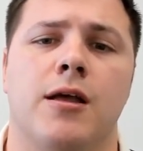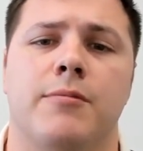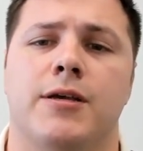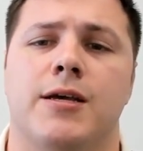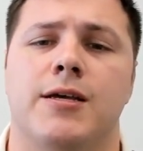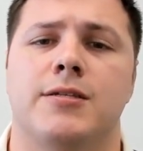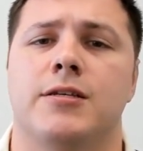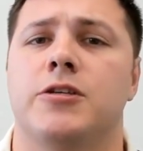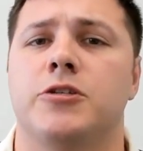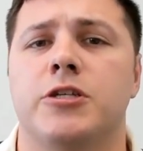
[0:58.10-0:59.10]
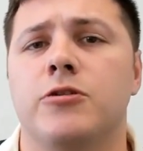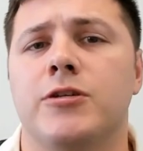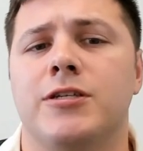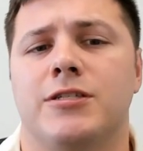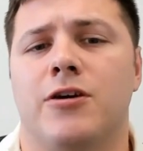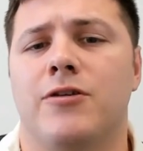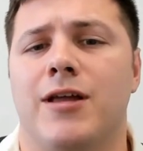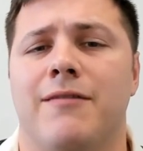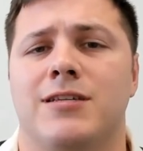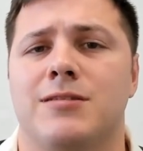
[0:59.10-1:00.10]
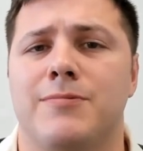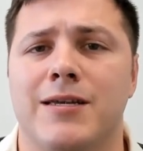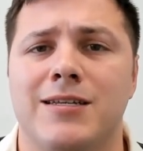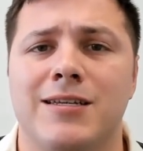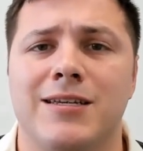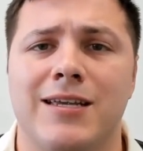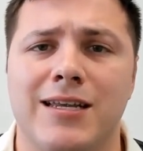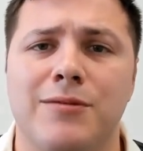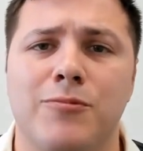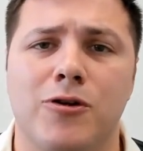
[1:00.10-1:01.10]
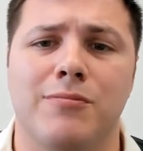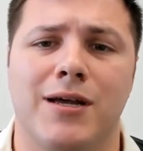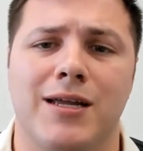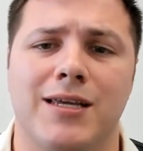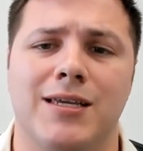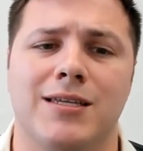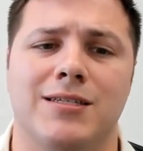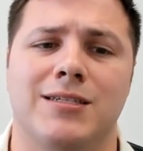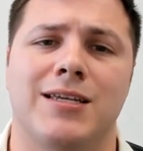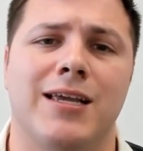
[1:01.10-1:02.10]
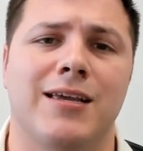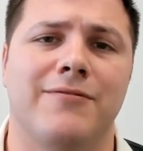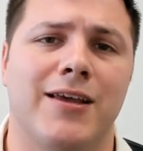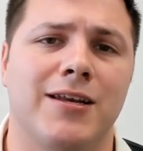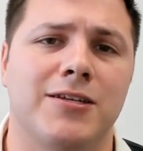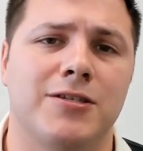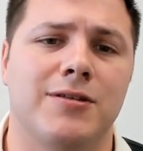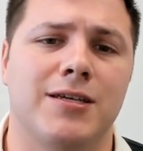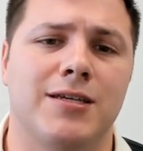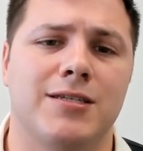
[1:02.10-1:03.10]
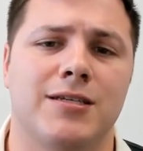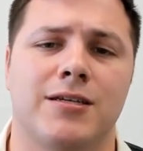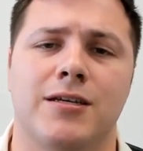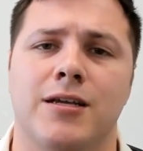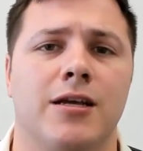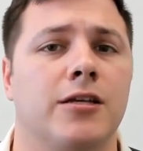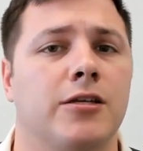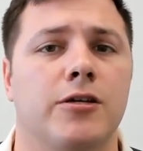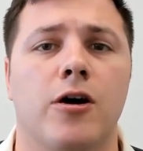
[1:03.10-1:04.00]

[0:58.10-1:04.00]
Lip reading: because you generally don't have to spend any more money to take advantage of this. You're